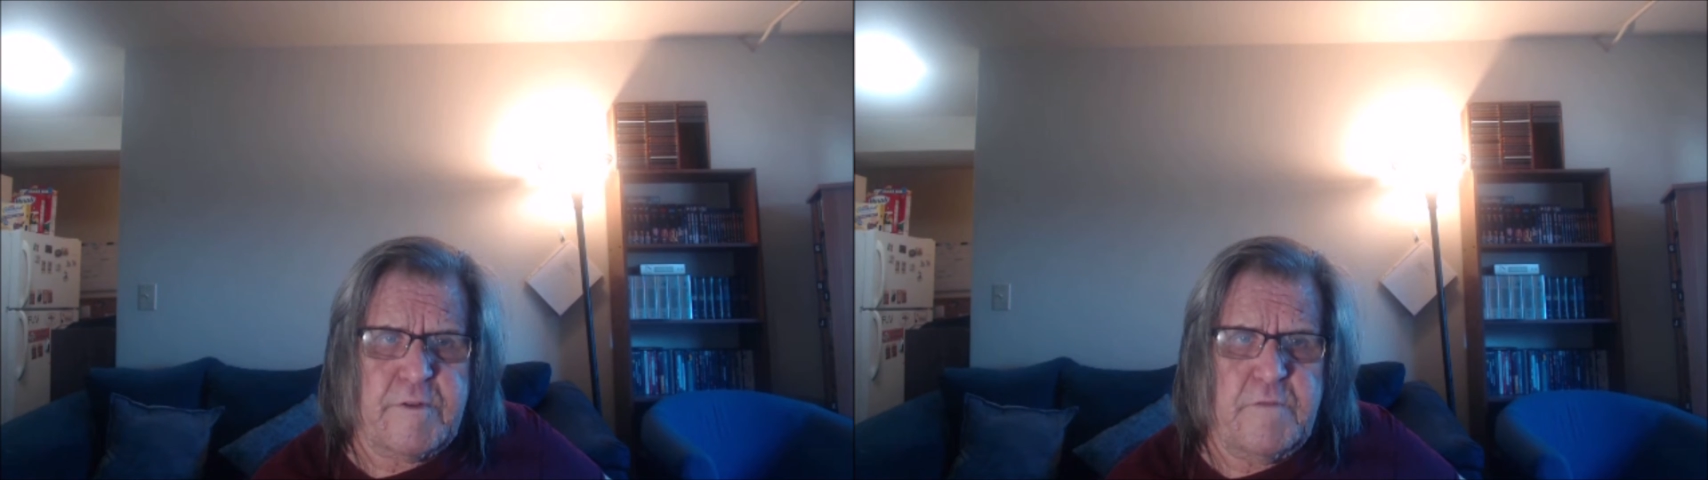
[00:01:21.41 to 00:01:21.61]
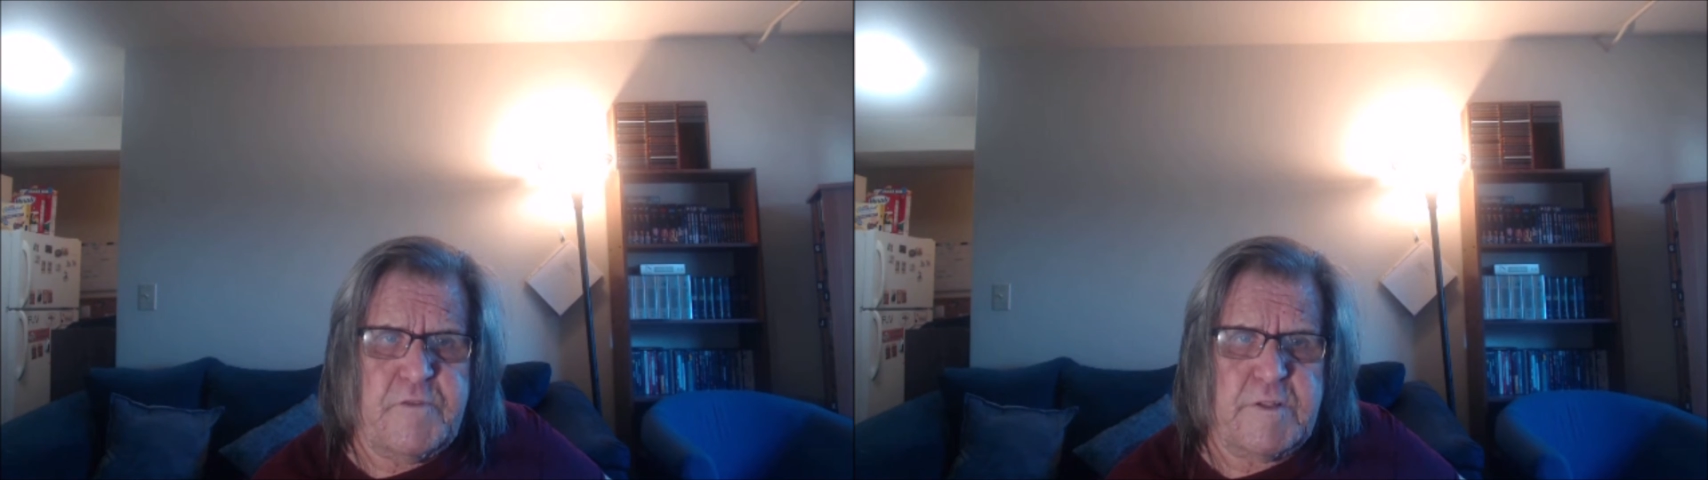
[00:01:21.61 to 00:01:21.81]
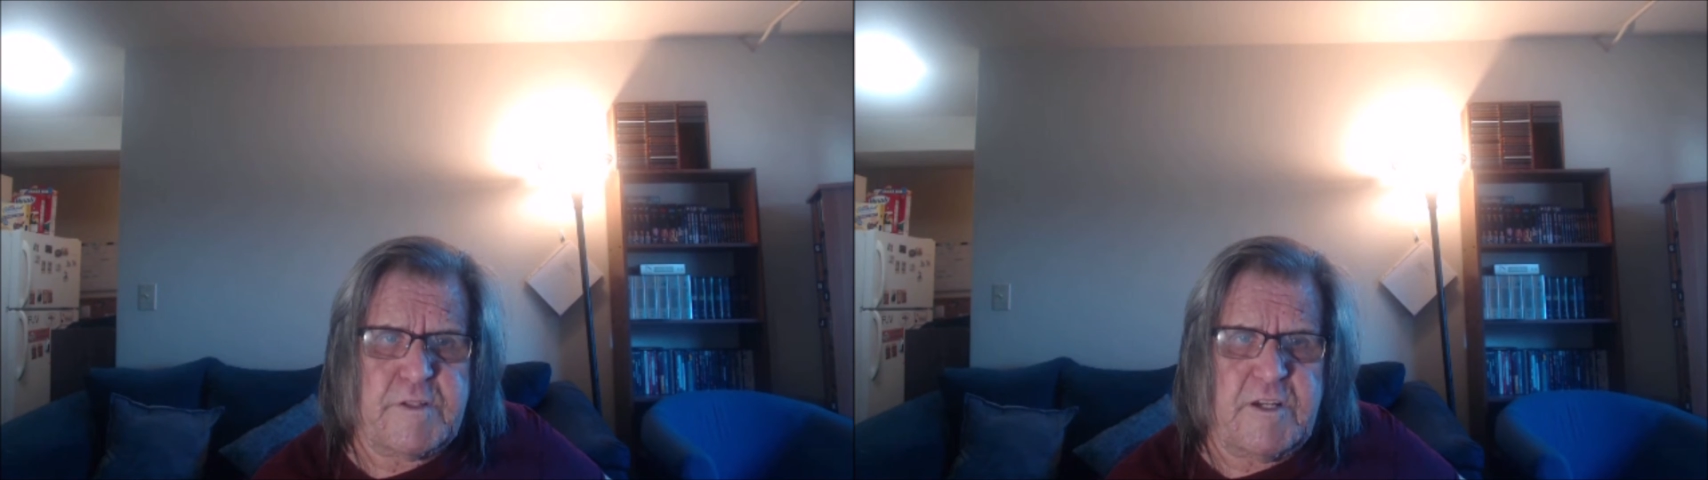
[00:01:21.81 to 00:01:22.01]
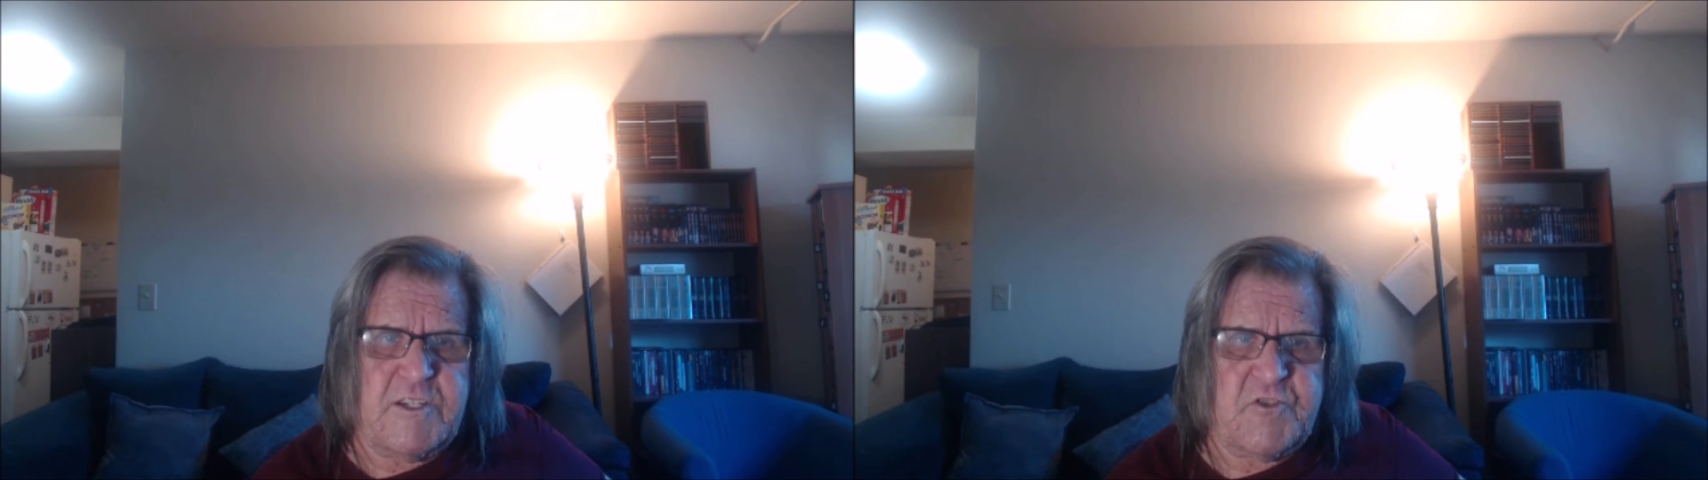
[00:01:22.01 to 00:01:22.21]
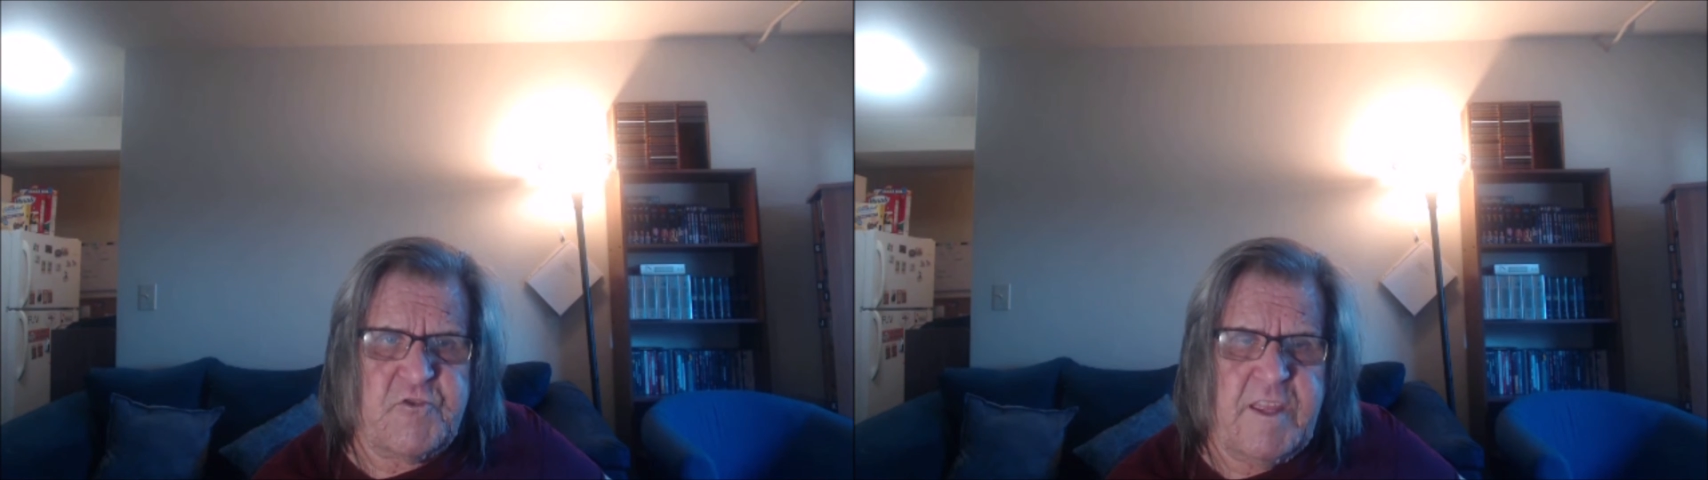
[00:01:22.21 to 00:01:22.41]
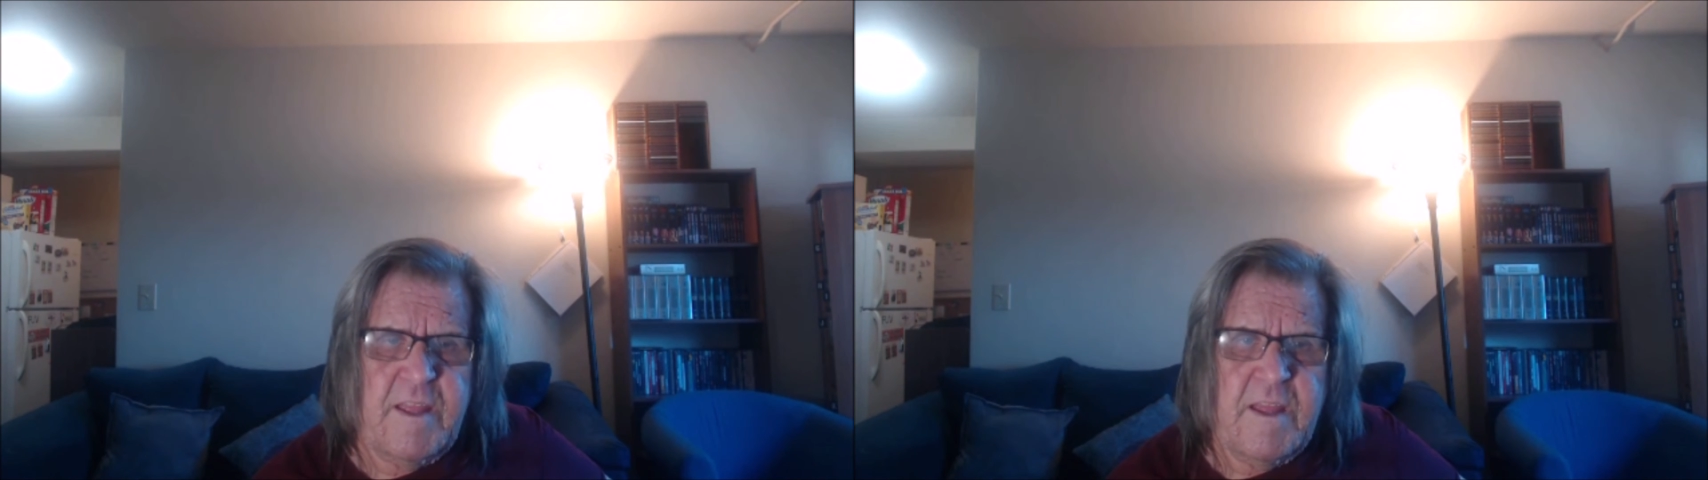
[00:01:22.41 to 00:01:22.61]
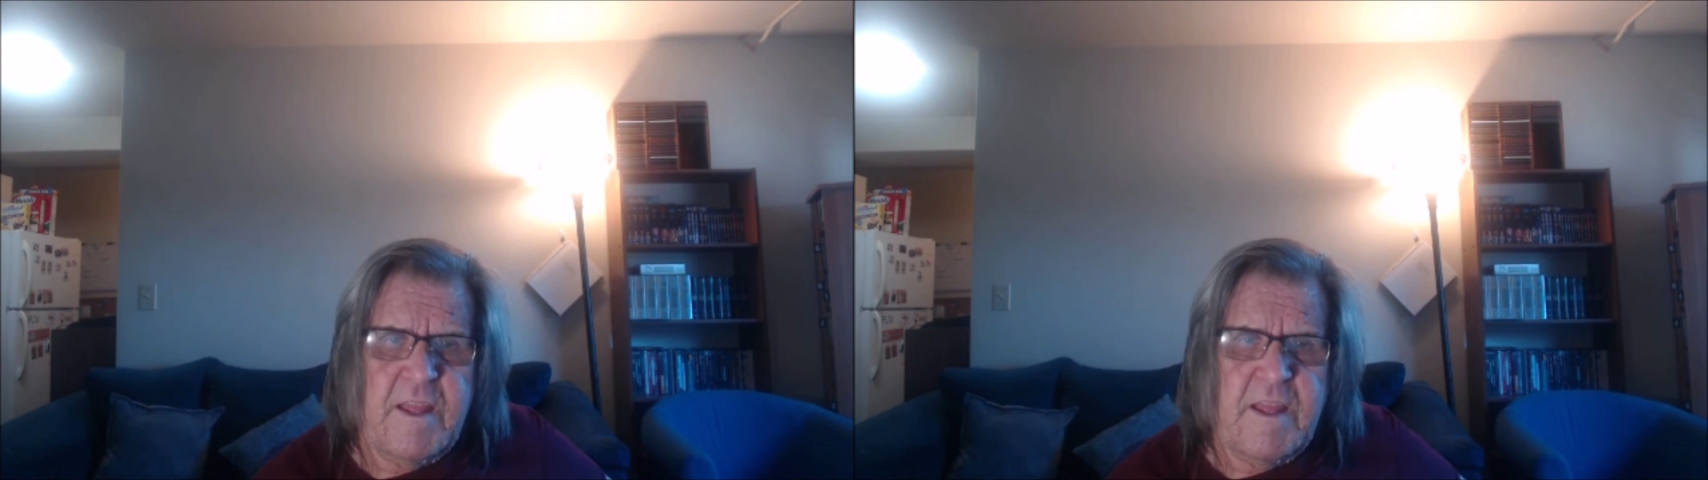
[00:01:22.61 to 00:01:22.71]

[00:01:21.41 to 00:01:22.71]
of this country